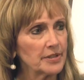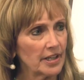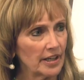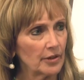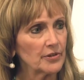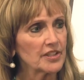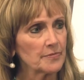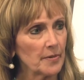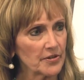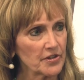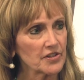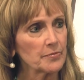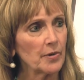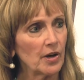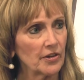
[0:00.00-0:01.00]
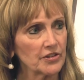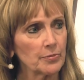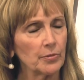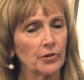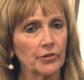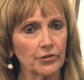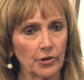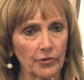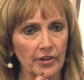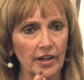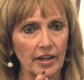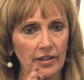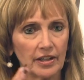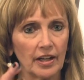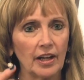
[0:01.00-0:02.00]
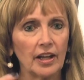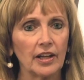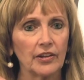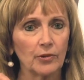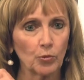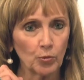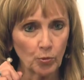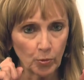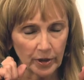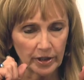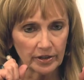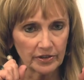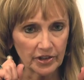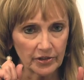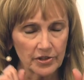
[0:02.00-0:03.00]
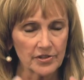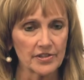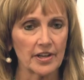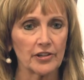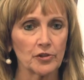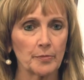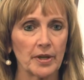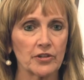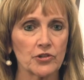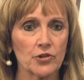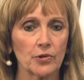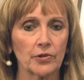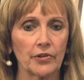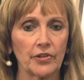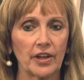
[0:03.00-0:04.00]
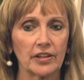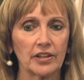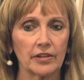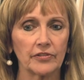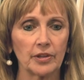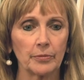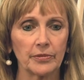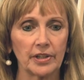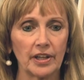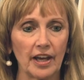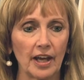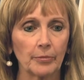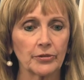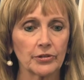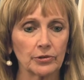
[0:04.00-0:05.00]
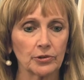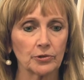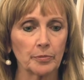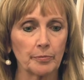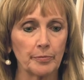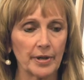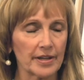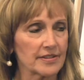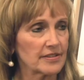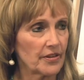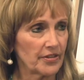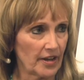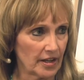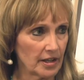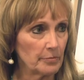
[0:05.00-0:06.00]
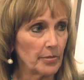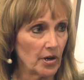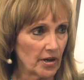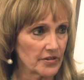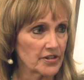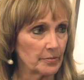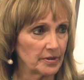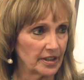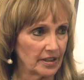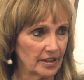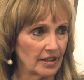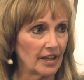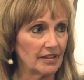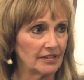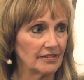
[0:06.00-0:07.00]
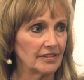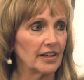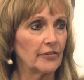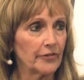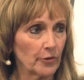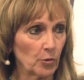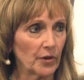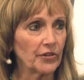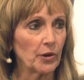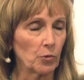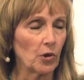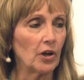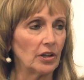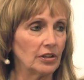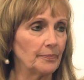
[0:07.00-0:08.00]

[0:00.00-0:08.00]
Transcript: down as much as possible so that the designer makes sure that they give them the absolute best that they can possibly get for what they want.